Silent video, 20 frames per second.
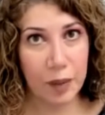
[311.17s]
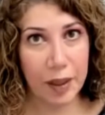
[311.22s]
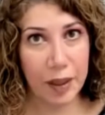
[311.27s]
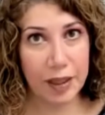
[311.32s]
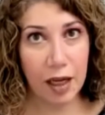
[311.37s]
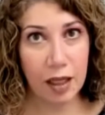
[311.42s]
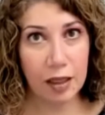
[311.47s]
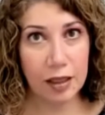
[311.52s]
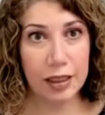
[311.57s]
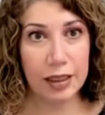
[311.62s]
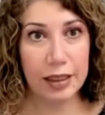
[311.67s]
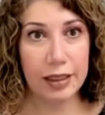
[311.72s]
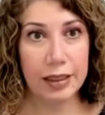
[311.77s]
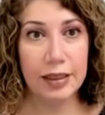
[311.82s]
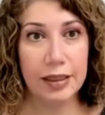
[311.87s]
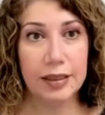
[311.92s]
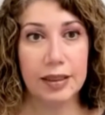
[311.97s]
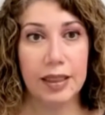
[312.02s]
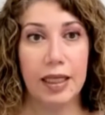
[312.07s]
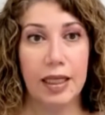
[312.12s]
but not
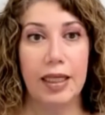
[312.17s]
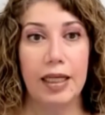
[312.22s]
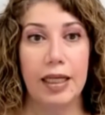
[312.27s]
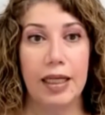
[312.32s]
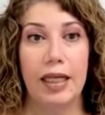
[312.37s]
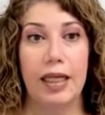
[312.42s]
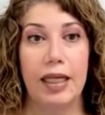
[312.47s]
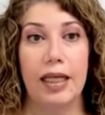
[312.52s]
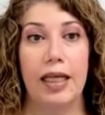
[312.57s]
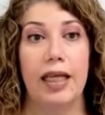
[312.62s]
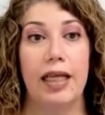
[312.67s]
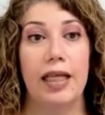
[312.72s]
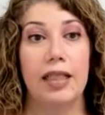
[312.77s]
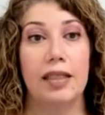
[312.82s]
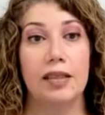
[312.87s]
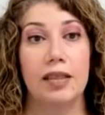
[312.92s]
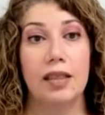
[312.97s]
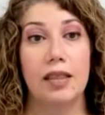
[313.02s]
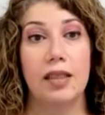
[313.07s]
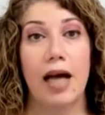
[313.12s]
least,
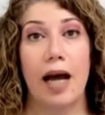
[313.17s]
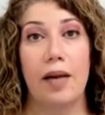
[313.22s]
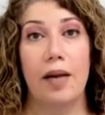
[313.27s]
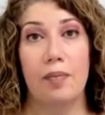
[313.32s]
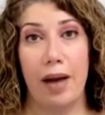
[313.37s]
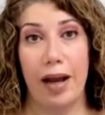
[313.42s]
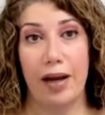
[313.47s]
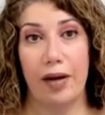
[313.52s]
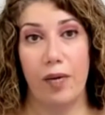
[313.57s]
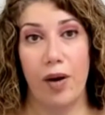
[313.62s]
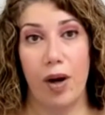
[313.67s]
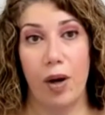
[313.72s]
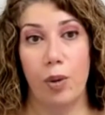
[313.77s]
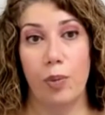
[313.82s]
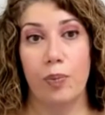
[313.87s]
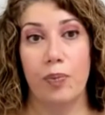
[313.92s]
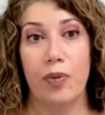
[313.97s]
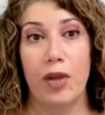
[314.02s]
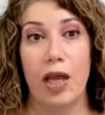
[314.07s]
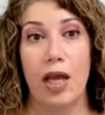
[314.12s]
is gut microbe.